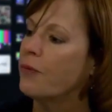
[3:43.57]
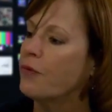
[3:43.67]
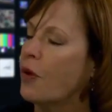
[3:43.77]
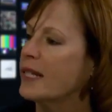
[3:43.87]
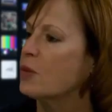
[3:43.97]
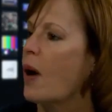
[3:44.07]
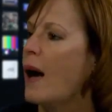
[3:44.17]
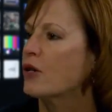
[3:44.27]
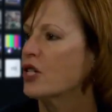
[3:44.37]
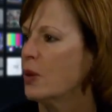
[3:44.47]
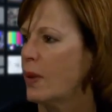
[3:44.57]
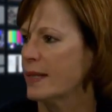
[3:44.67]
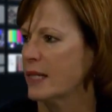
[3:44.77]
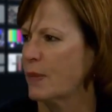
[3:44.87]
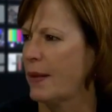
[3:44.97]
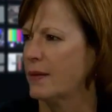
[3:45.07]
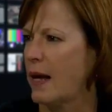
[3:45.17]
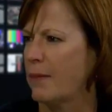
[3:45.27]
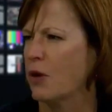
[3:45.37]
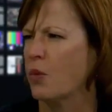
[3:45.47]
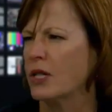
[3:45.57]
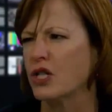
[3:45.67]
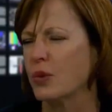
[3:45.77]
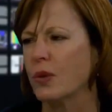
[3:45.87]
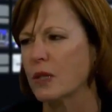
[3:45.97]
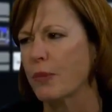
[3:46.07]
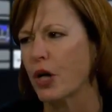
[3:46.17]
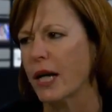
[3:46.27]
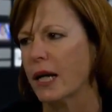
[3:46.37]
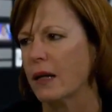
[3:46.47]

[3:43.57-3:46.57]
voice how she wants to spend the time, or what's burning